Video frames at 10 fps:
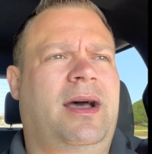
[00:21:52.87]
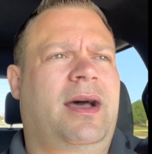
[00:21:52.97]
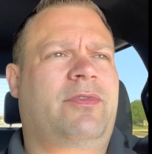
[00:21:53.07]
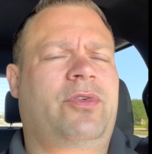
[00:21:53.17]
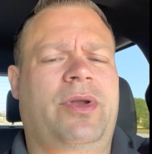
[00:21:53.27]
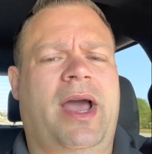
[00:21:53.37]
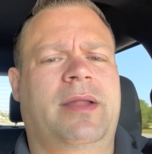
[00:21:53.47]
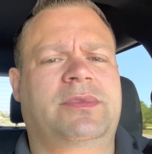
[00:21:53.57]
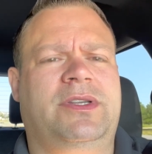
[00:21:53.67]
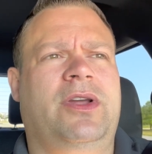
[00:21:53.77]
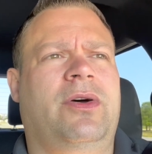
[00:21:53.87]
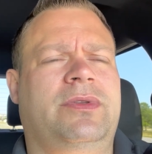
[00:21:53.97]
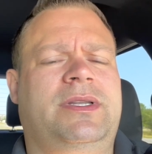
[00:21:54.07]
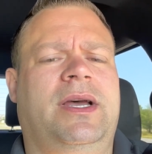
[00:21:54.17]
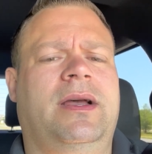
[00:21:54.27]
food items
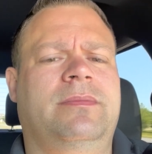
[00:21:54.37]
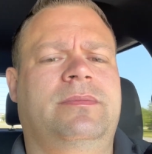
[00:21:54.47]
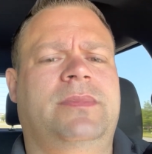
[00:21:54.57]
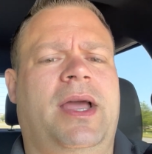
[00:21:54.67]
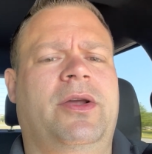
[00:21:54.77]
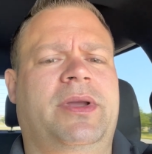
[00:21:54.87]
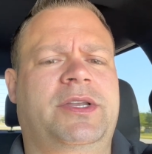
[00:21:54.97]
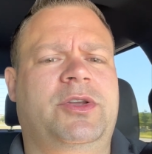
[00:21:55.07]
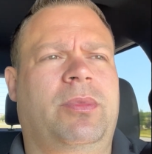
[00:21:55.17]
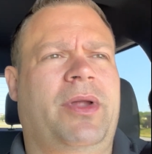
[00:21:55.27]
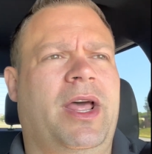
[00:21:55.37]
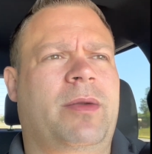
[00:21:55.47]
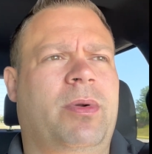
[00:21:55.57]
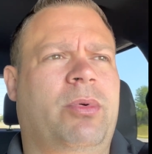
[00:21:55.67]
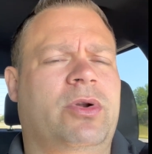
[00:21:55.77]
I don't get too blown out
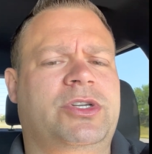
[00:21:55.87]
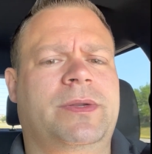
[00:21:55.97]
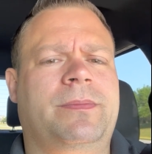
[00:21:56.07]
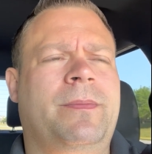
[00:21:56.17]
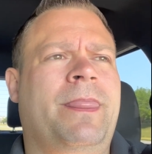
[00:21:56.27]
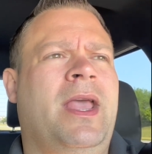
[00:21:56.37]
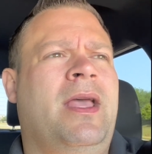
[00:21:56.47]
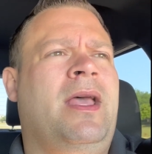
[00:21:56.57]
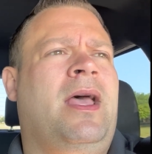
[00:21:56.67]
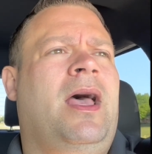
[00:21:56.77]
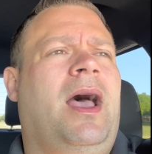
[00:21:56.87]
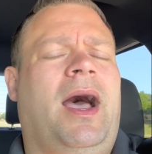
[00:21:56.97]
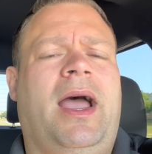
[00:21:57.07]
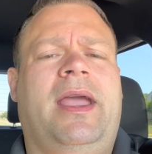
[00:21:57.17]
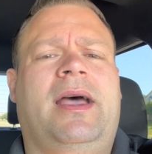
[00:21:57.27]
of proportion.
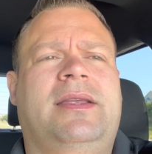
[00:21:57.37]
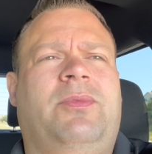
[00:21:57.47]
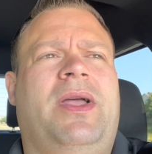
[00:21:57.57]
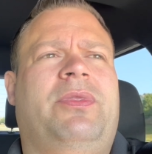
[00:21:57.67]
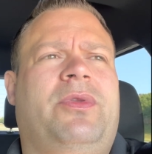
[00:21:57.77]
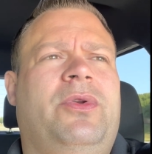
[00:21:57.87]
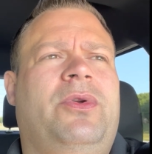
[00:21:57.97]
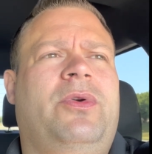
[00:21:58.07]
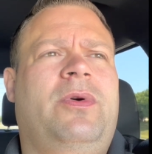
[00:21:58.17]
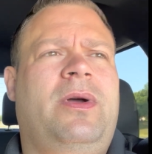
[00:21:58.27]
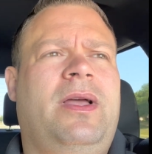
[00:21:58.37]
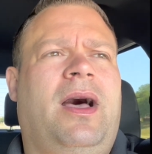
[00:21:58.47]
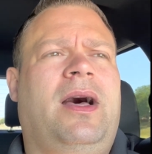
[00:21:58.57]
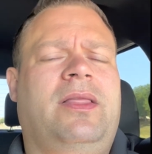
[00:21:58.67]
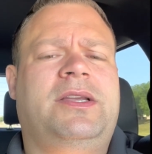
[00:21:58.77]
I went through
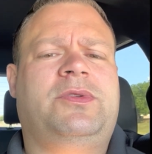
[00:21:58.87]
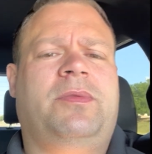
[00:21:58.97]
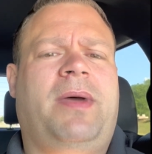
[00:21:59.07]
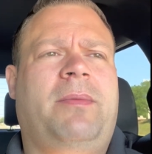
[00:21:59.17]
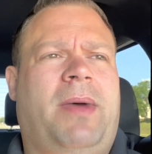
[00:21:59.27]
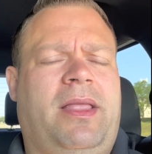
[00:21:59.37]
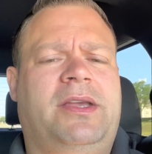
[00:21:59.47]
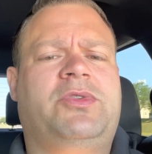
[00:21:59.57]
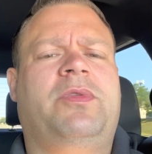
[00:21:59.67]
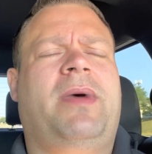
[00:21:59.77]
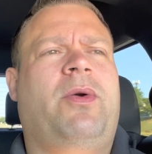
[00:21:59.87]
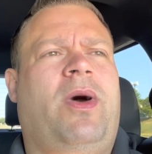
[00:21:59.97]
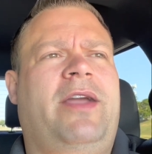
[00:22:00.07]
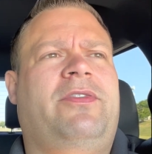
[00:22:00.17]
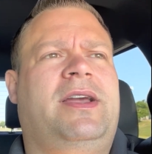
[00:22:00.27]
a list with my list with my
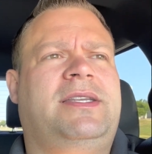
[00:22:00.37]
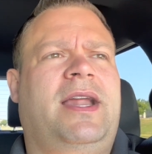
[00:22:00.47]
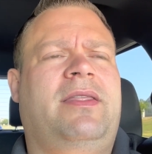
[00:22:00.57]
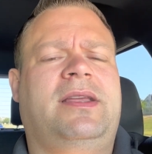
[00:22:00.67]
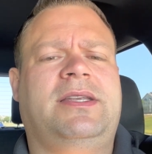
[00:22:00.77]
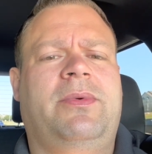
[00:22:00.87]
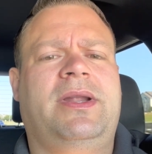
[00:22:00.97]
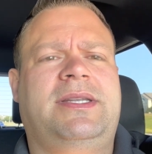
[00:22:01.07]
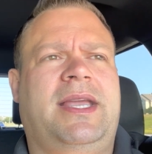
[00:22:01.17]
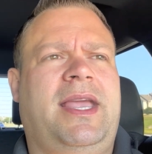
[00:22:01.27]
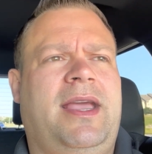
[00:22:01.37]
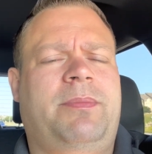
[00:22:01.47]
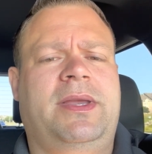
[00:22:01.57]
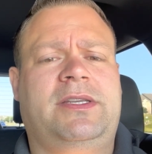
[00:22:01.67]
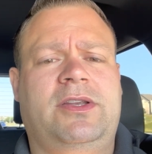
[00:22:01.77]
wife last night of things I want to take
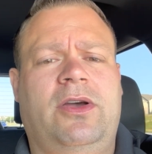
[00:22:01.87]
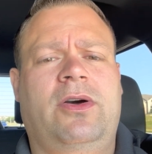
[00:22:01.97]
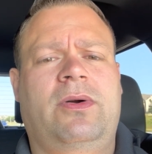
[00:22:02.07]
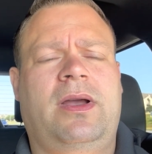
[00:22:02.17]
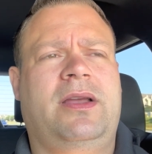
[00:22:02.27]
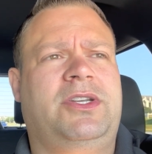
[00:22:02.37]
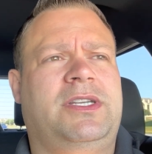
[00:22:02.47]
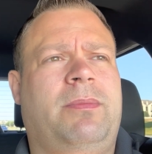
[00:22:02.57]
camping, so she's on